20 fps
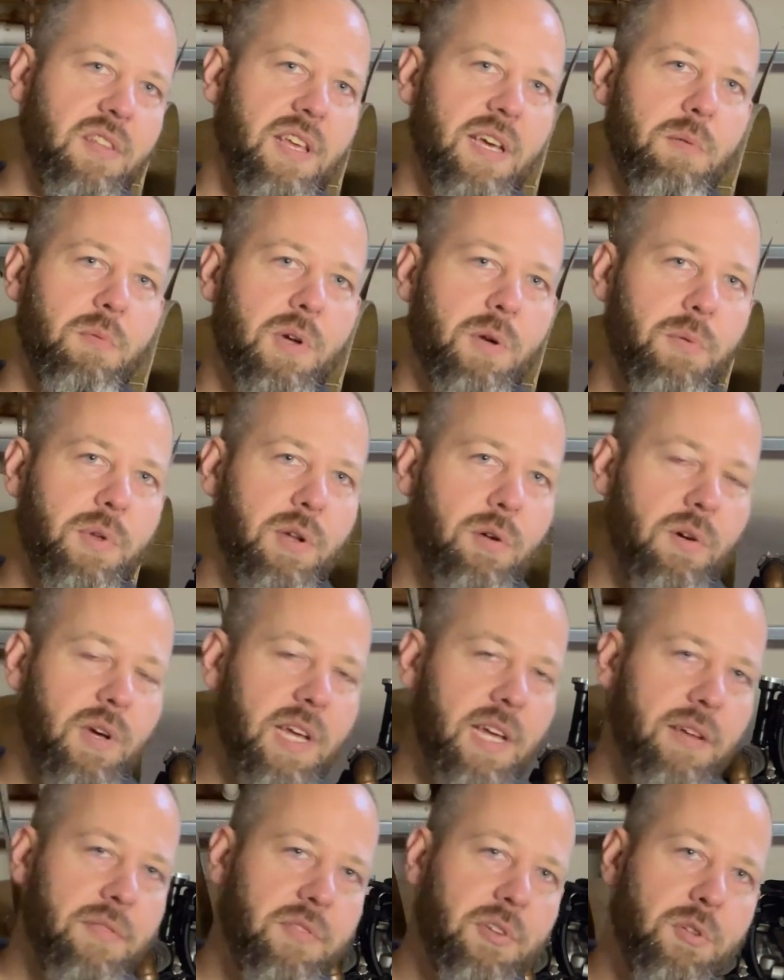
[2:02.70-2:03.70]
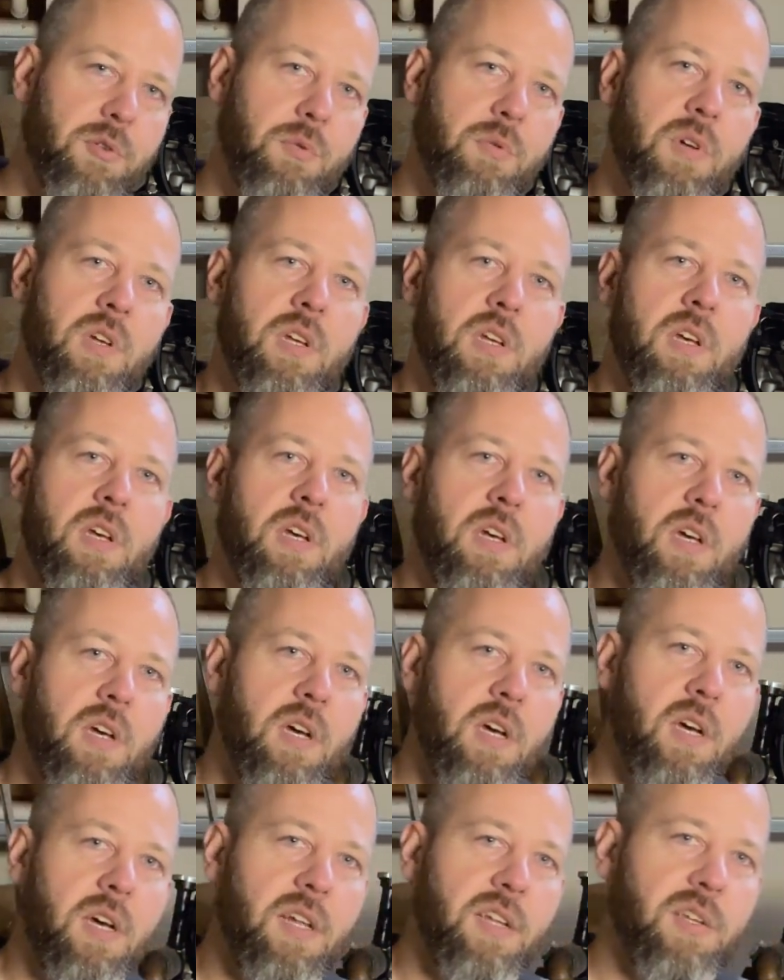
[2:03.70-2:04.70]
That way we don't have
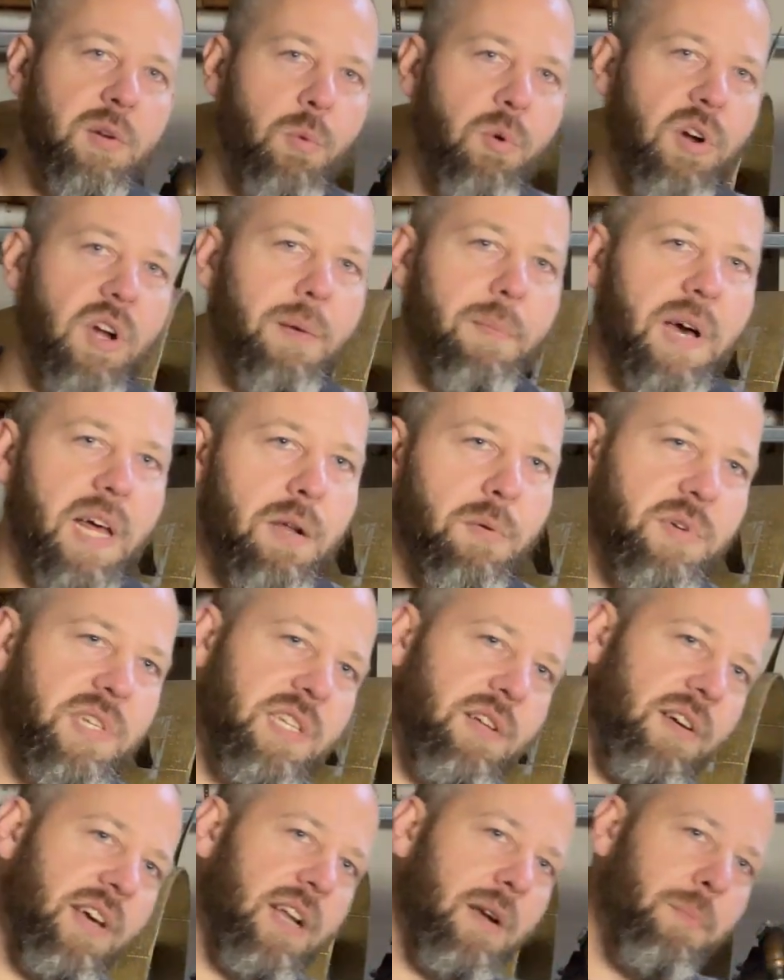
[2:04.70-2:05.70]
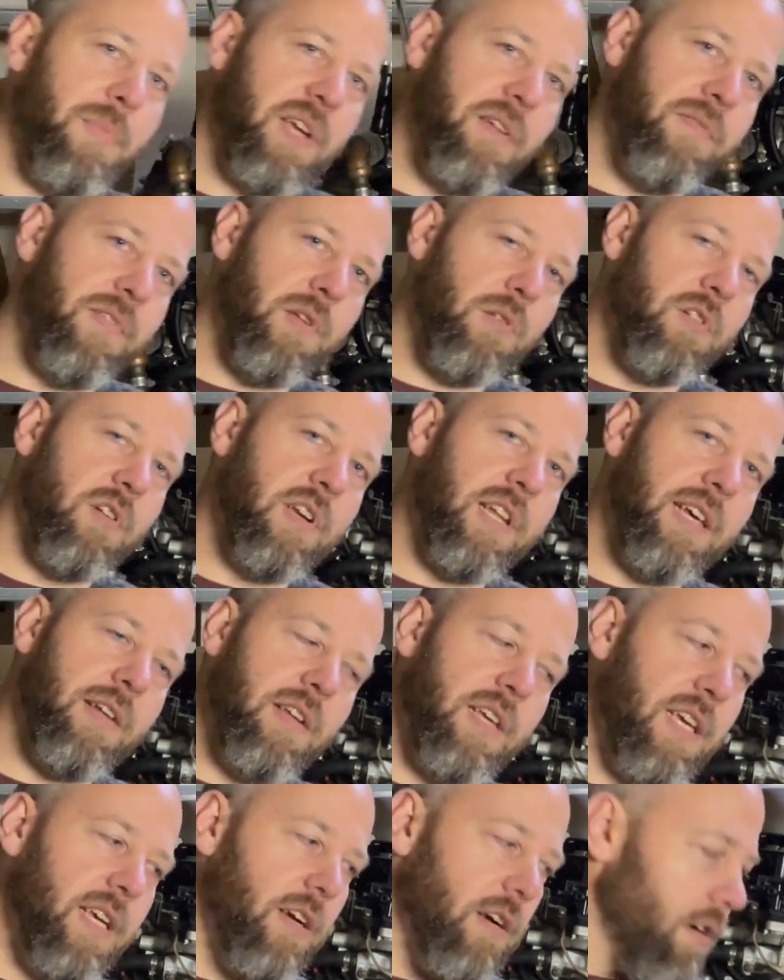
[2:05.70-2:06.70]
to worry about it. We still got our big filter down
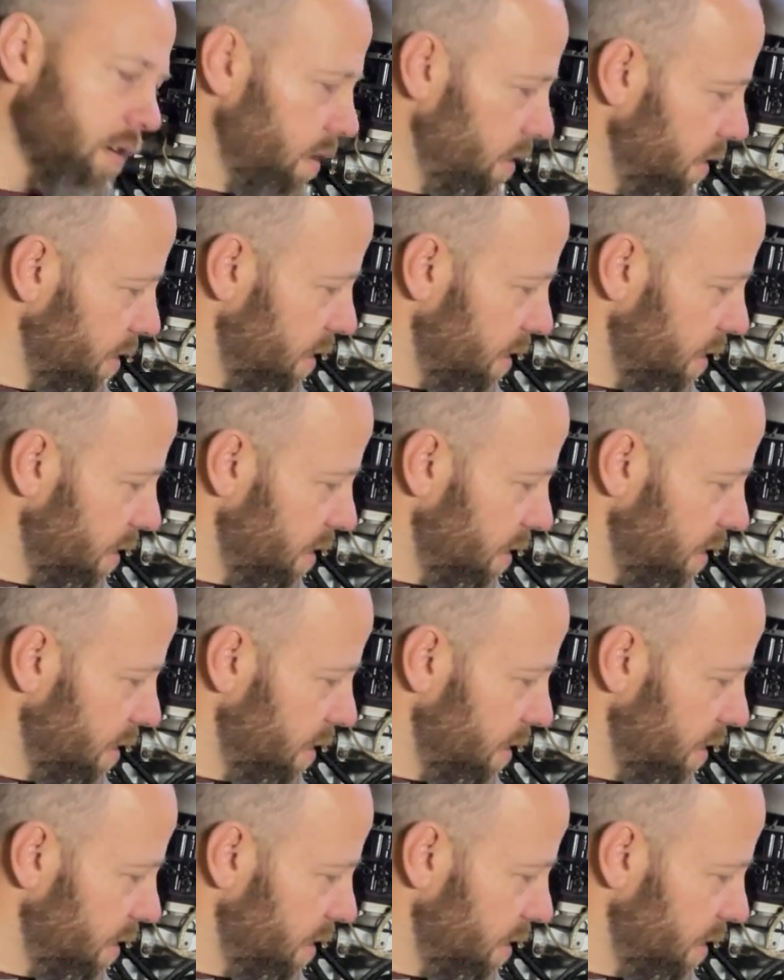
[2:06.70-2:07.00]
here.